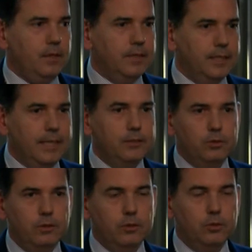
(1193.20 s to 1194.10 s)
that has
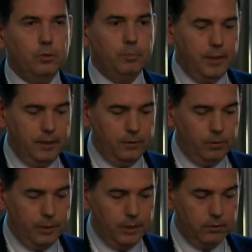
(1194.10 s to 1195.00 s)
also to
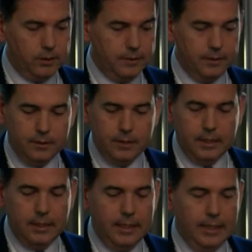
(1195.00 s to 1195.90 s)
be considered.
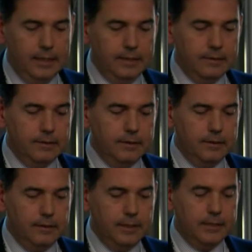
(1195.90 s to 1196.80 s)
And
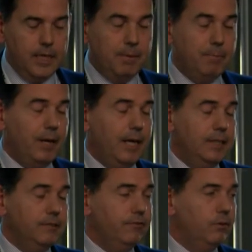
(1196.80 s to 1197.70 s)
the same
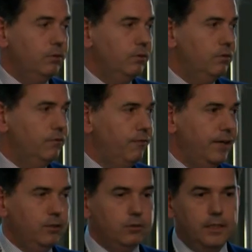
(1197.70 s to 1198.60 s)
applies for
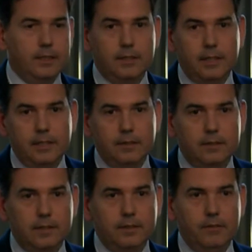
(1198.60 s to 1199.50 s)
phytosanitary
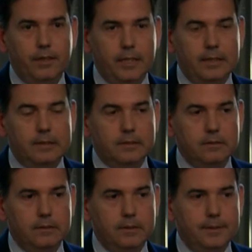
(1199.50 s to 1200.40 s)
certificates.
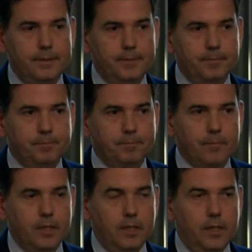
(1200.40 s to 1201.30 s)

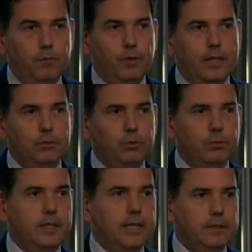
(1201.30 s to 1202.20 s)
If we had to
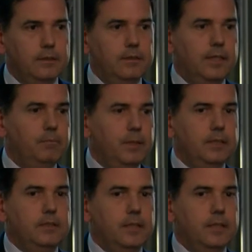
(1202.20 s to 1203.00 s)
do that, that means